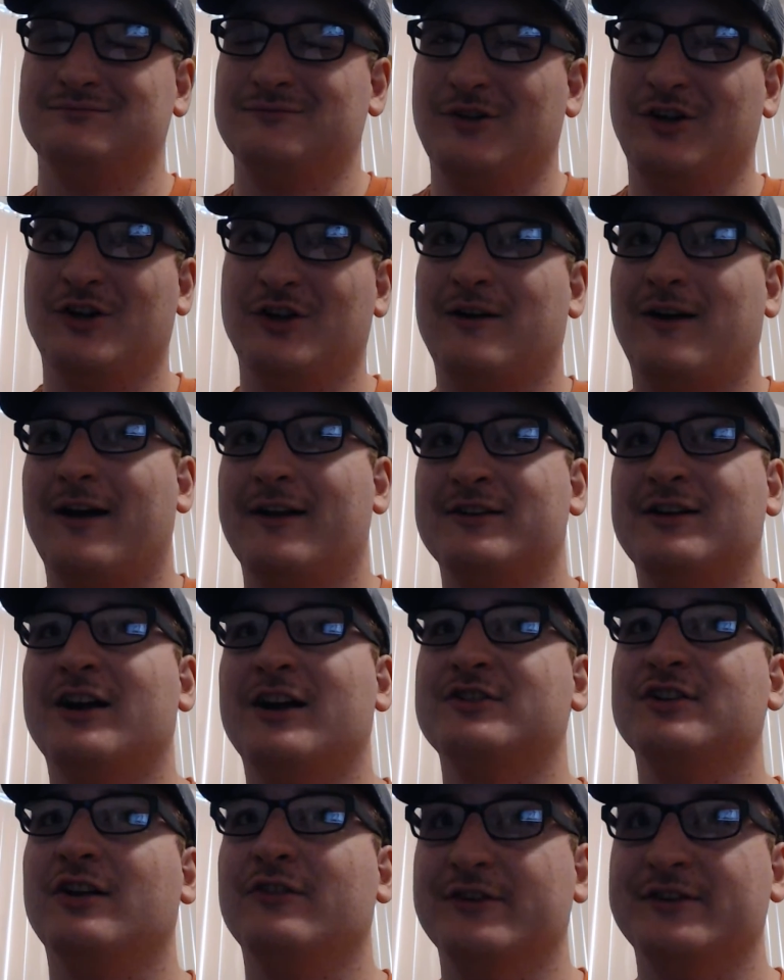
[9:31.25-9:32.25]
you know, I
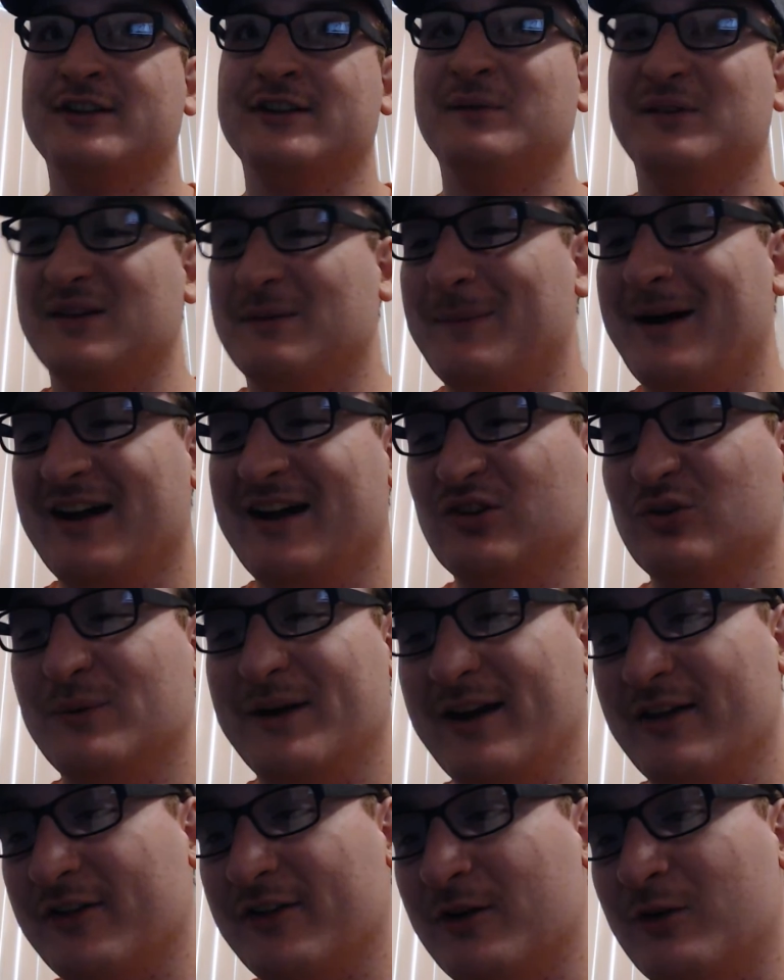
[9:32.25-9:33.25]
saw this coming a mile
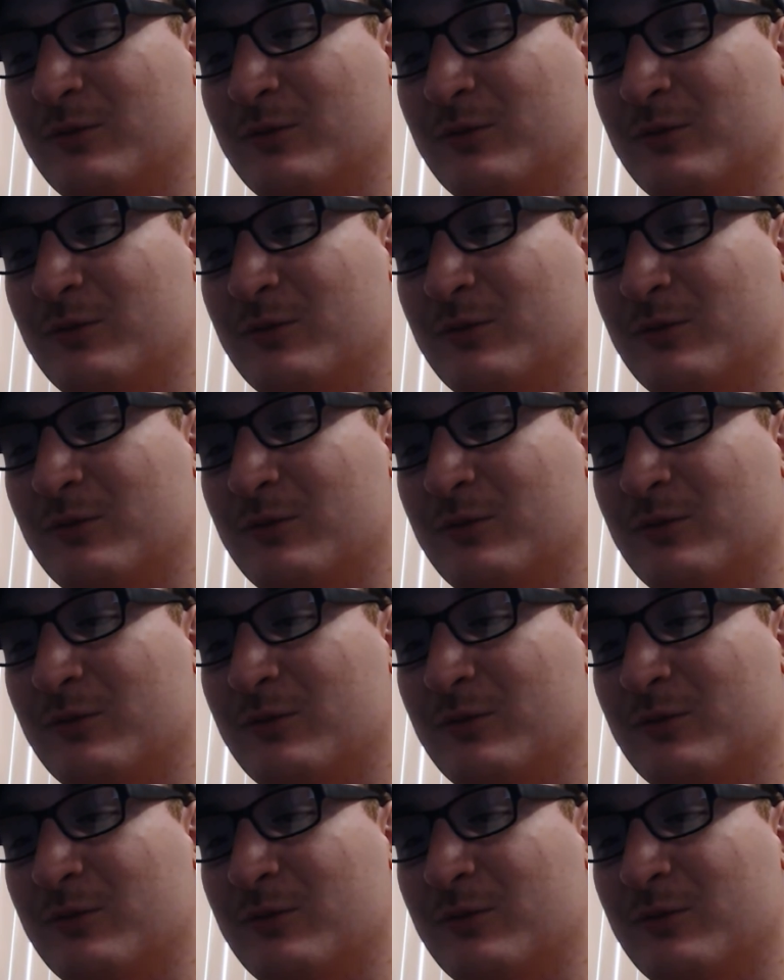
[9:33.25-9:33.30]
away,